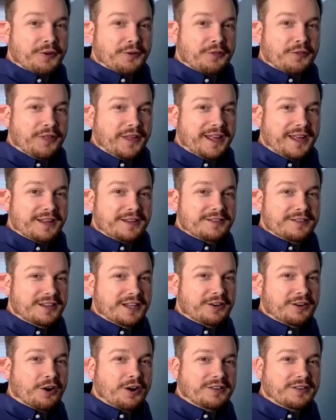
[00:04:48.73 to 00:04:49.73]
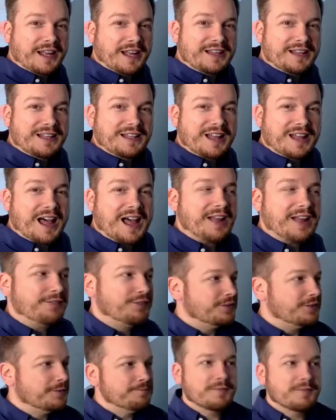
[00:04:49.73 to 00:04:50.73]
things in our daily
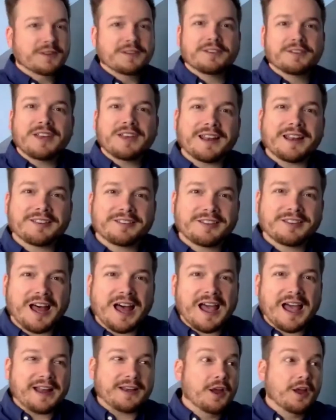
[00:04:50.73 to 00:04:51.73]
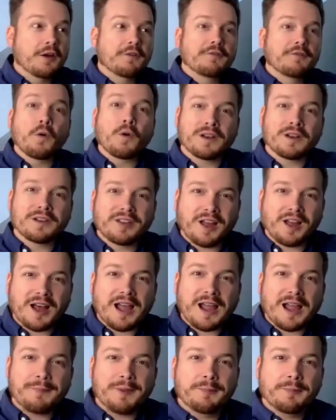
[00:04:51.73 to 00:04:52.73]
lives set aside for a
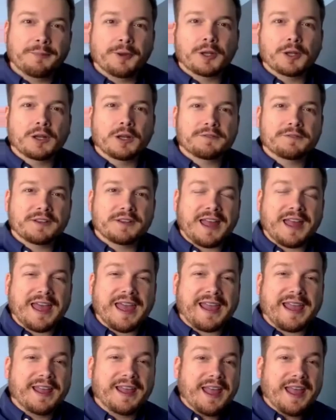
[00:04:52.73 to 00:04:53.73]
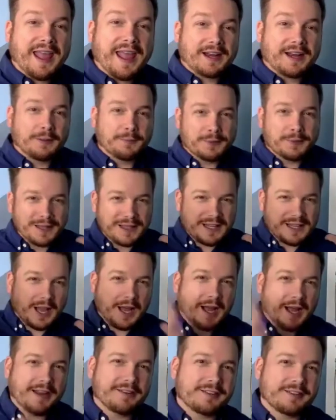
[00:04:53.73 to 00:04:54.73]
time in the middle of the day and completely
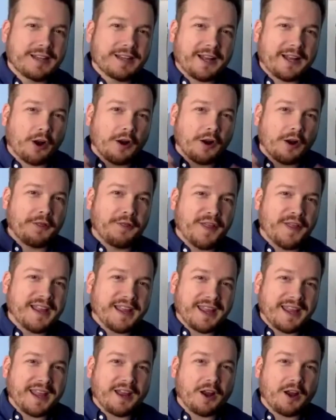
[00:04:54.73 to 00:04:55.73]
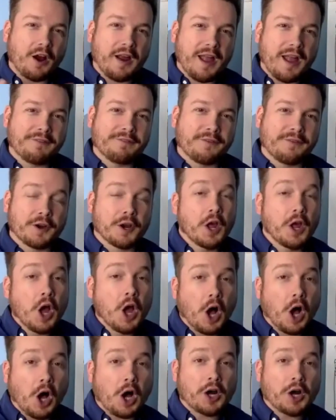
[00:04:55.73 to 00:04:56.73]
isolate our thinking and our effort
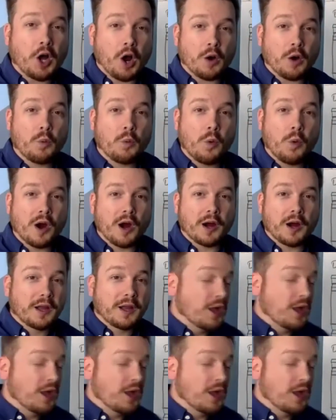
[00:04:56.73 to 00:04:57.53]
on our work,